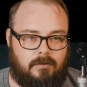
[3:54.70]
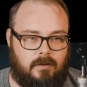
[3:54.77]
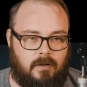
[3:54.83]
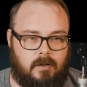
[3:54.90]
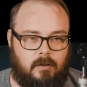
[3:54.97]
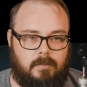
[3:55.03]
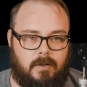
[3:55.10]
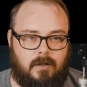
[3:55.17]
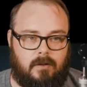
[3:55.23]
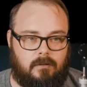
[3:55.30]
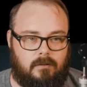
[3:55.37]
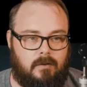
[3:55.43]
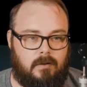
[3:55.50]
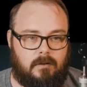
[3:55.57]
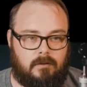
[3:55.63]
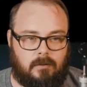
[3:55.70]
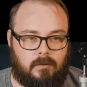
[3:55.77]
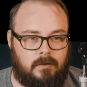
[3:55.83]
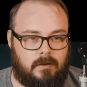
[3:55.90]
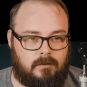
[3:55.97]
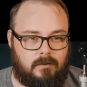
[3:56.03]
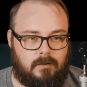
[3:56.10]
talking about. So
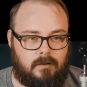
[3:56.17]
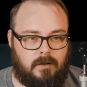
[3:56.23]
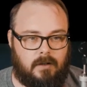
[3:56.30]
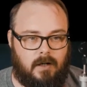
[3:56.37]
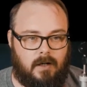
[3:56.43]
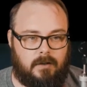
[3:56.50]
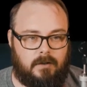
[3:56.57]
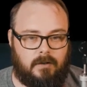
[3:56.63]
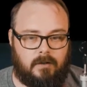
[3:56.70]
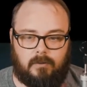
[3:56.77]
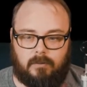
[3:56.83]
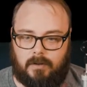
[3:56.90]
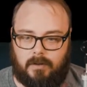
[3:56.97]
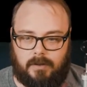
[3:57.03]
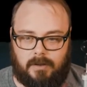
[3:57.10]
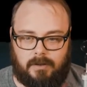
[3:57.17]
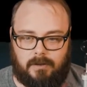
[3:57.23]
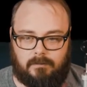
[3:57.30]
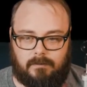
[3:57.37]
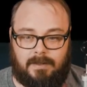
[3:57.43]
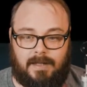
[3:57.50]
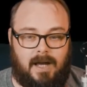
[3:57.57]
this current audio
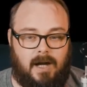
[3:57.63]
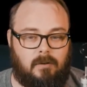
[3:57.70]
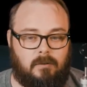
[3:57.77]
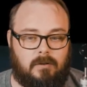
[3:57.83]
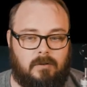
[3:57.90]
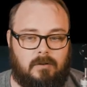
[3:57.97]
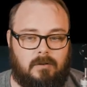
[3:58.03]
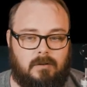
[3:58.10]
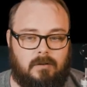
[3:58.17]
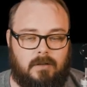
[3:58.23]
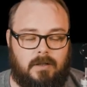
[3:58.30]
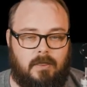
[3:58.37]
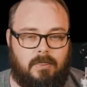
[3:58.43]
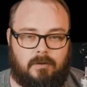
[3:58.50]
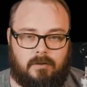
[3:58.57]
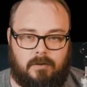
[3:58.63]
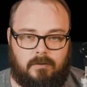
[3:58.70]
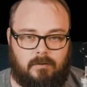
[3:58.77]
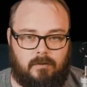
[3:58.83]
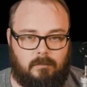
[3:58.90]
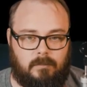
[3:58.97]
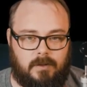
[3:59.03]
is an hour and
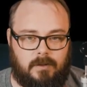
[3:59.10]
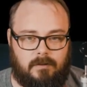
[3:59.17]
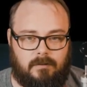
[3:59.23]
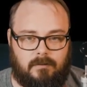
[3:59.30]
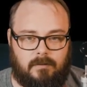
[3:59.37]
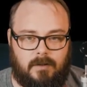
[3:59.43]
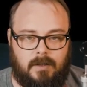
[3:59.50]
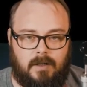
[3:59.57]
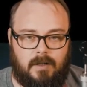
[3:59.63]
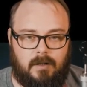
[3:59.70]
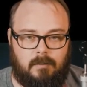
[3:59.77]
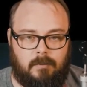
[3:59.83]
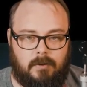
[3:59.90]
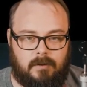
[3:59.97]
32 minutes, but you